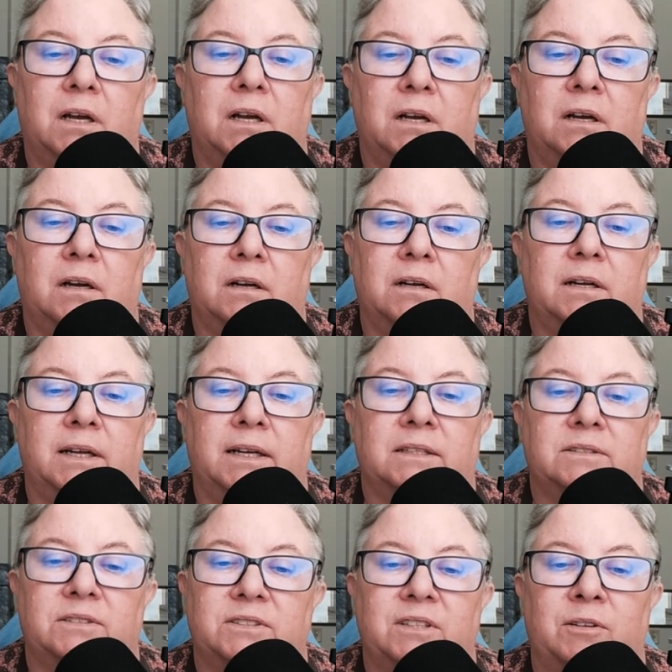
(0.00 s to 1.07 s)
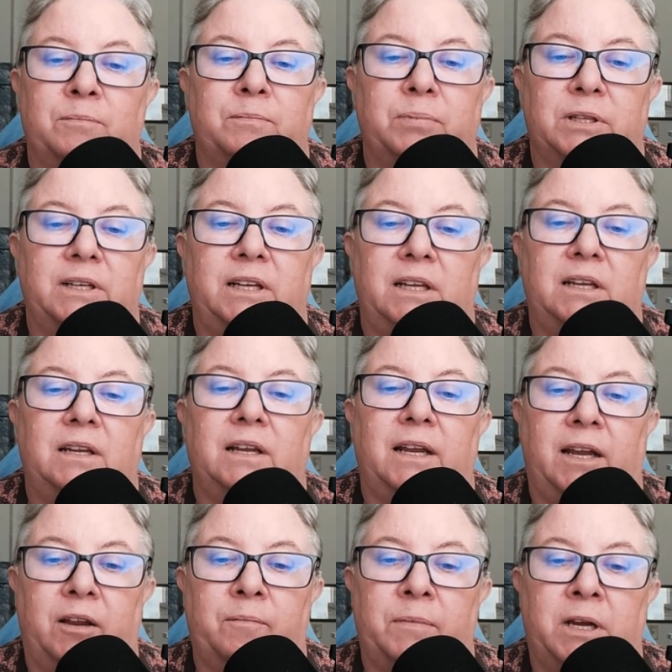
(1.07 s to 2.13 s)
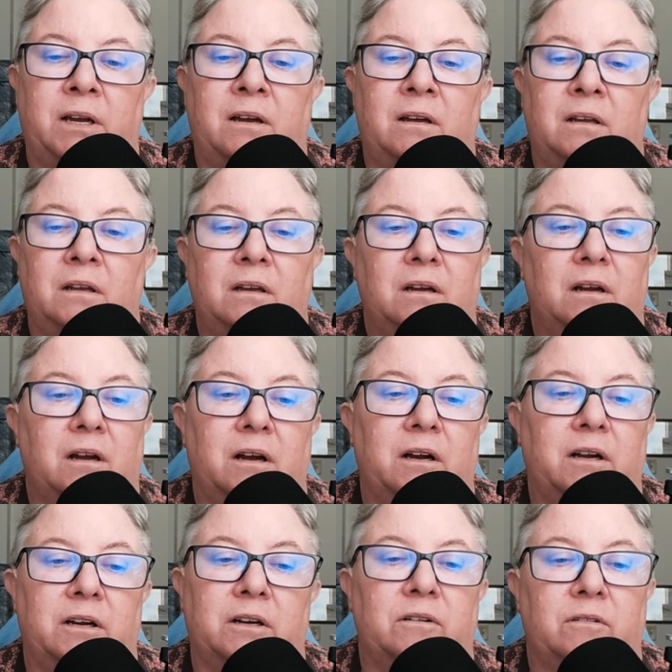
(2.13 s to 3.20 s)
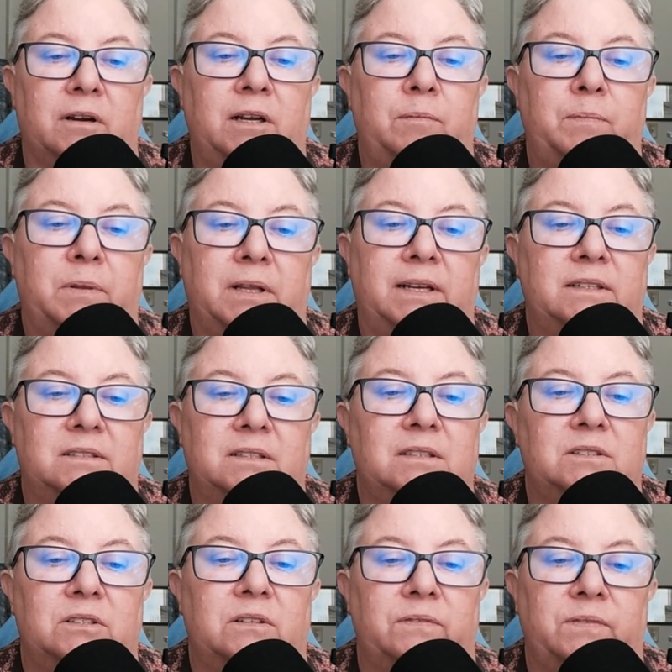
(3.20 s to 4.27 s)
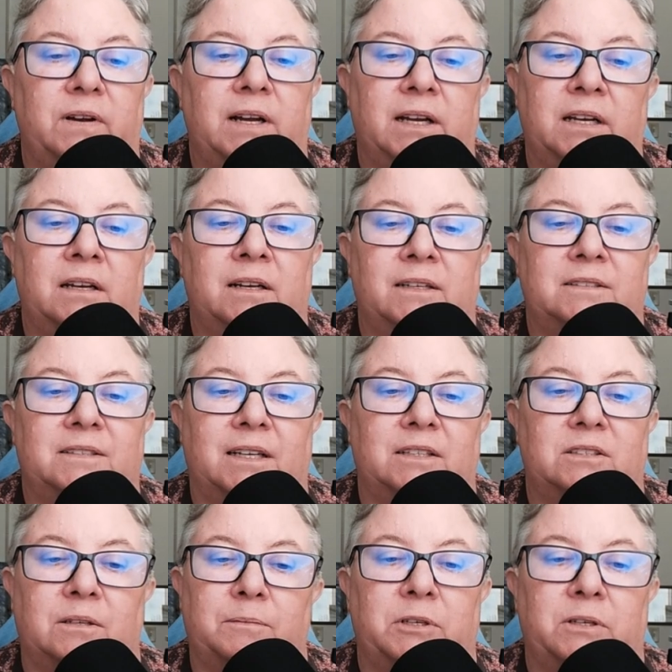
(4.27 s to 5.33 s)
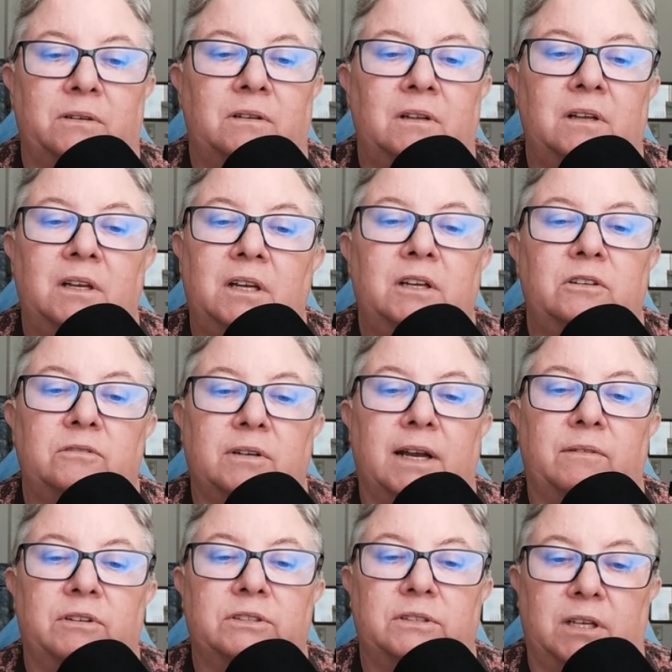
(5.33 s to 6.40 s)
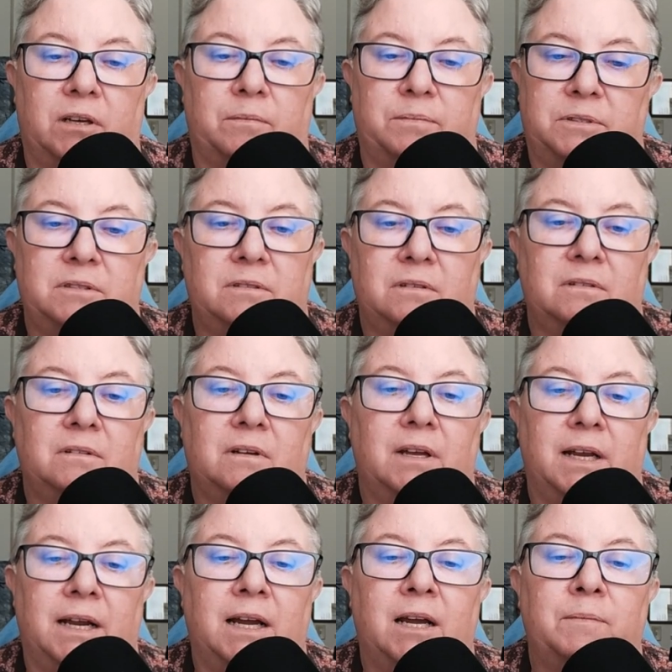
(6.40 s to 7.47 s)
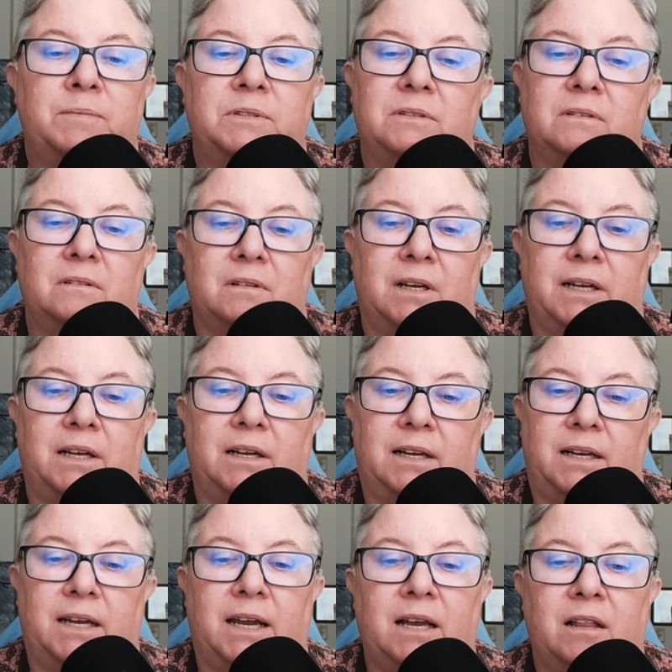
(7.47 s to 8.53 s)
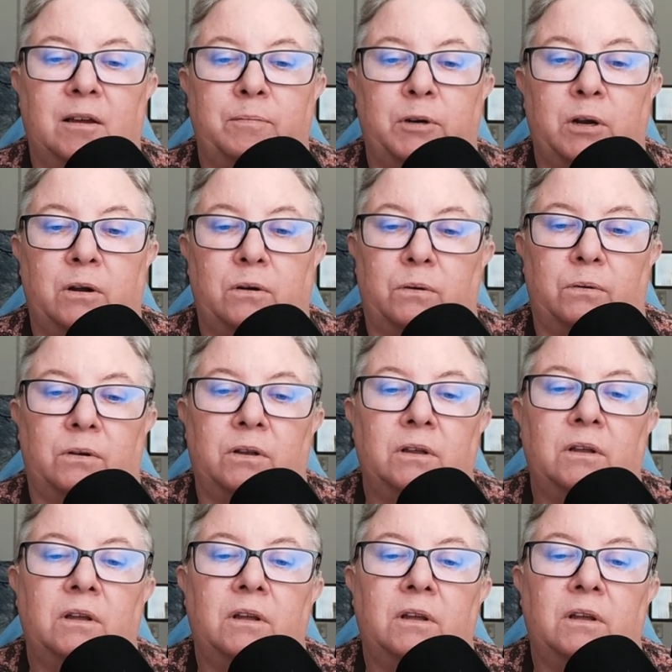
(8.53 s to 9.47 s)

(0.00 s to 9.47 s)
uh, and simply emma are great places to find accessible travel tips. Apps like GalaPro